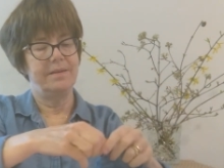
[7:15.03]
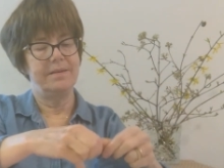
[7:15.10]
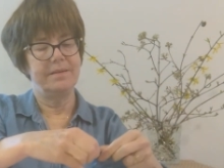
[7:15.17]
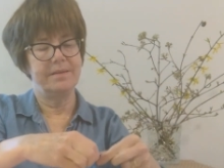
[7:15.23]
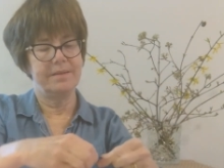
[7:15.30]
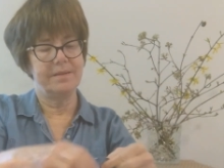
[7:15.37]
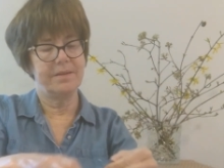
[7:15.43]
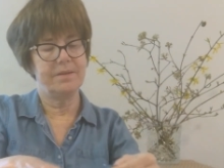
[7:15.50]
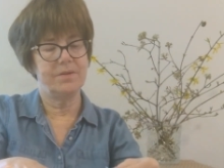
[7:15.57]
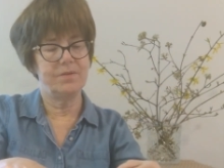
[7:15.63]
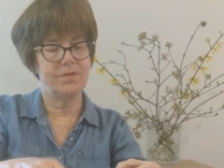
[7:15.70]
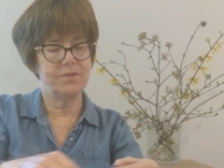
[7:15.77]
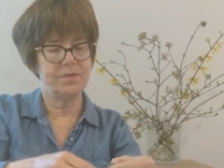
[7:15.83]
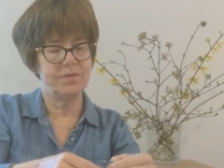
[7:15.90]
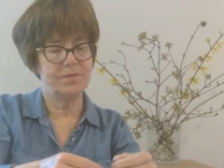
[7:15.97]
And
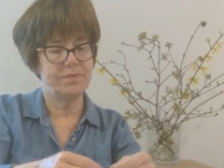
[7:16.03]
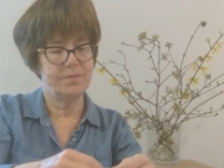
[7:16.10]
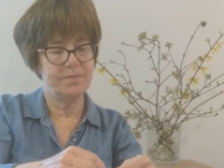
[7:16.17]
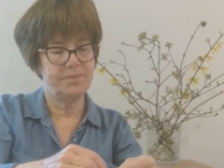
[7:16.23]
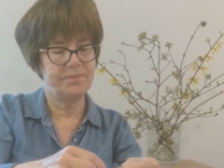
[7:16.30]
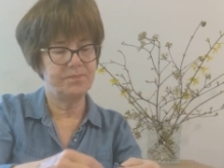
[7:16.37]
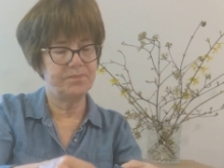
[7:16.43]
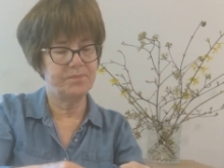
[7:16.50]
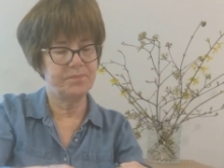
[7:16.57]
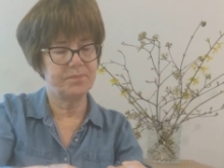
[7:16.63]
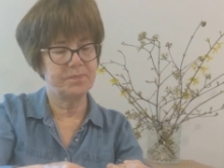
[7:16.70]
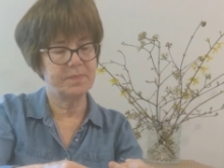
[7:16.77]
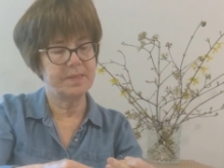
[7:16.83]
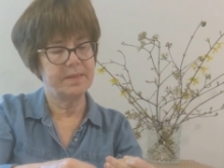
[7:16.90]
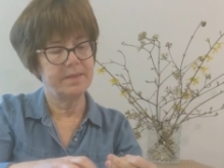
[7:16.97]
cut your
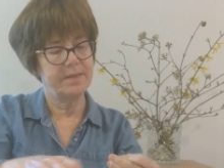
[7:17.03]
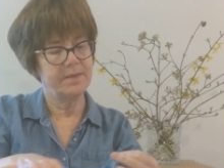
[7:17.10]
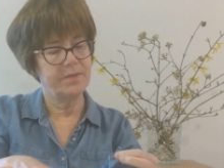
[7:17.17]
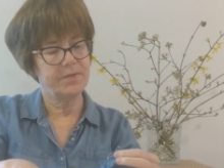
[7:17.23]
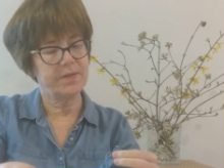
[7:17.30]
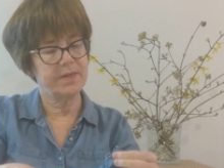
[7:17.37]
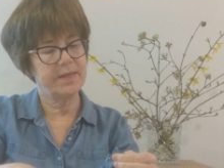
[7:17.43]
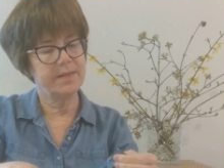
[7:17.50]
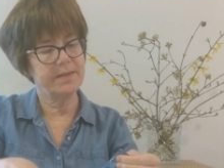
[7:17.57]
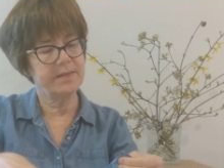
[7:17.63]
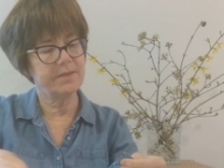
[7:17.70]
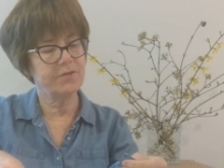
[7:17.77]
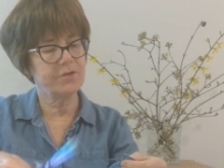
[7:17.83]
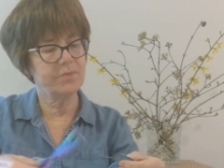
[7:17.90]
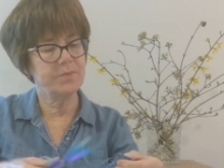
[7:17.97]

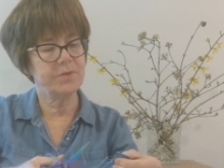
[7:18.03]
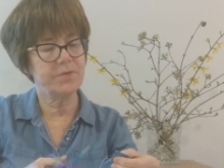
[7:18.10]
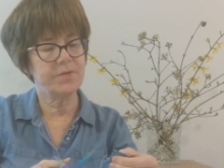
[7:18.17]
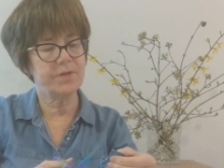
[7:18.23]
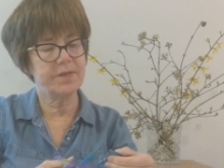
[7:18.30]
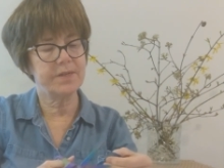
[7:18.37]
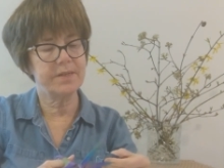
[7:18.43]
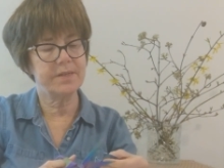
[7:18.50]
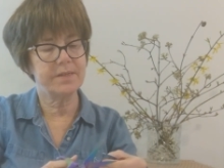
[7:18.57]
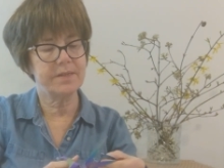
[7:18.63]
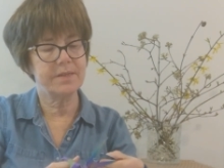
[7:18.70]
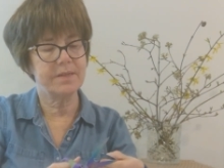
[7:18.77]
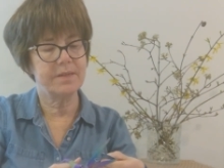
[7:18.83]
threads, trim your threads.